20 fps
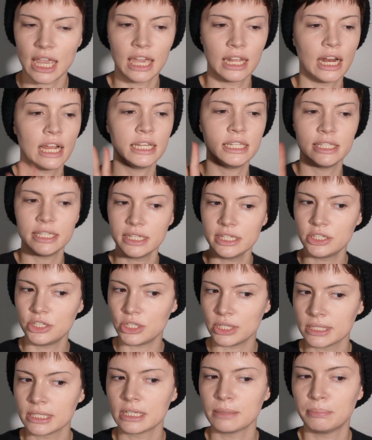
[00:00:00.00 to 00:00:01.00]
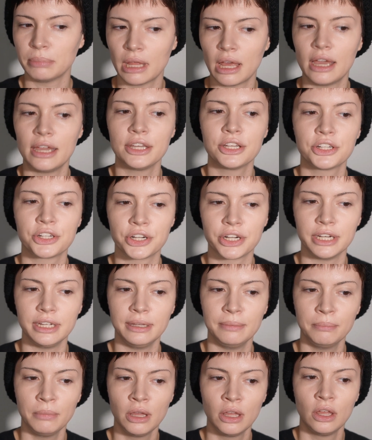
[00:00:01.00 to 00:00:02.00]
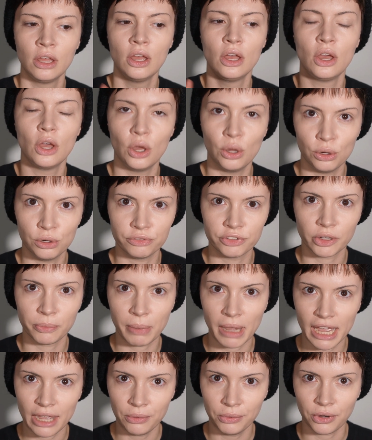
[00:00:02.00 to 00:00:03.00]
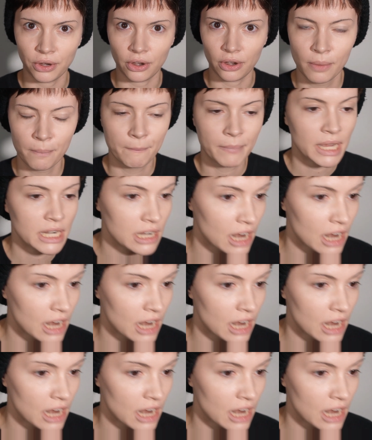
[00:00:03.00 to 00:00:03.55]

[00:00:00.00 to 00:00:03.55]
and I did just apply cream over powder, but